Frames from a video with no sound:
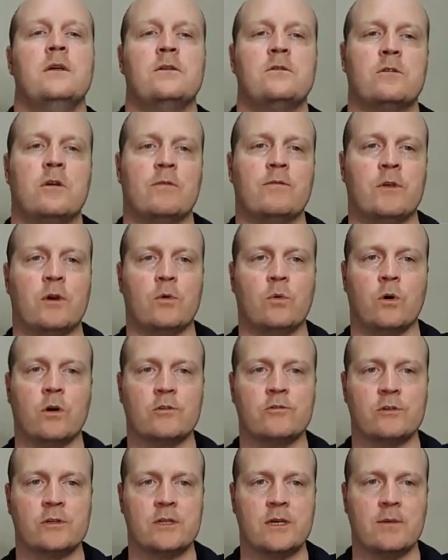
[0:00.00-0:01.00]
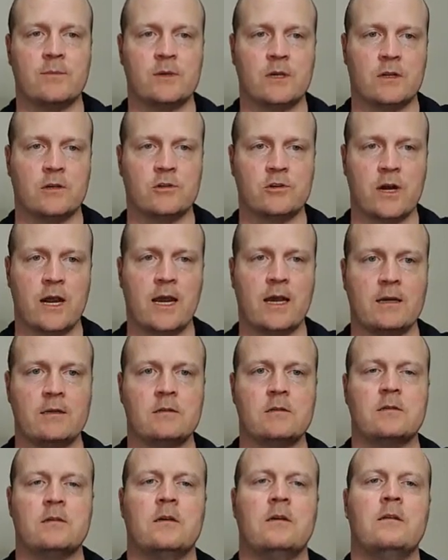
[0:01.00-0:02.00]
So if the quadriceps
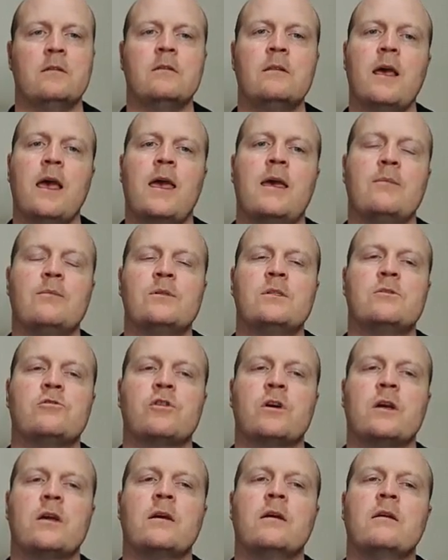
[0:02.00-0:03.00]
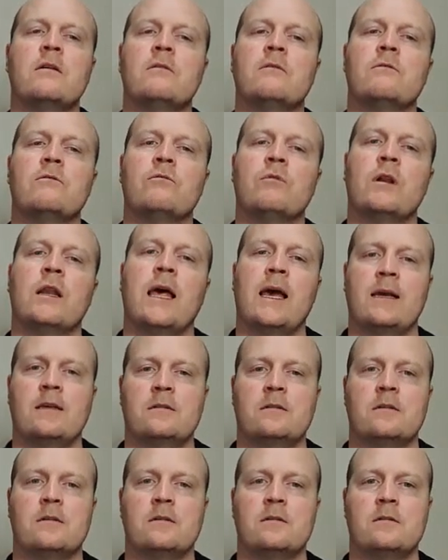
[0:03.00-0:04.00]
contracts, the hamstring
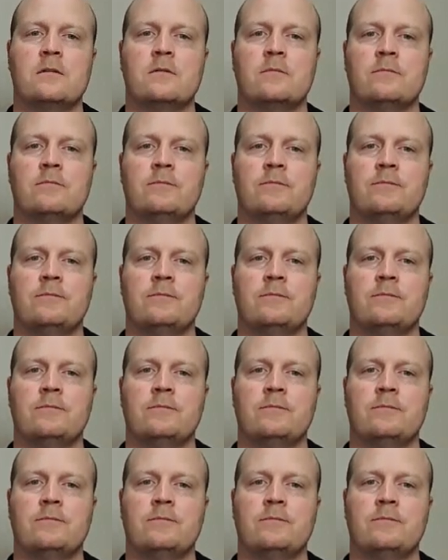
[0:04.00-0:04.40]
relaxes.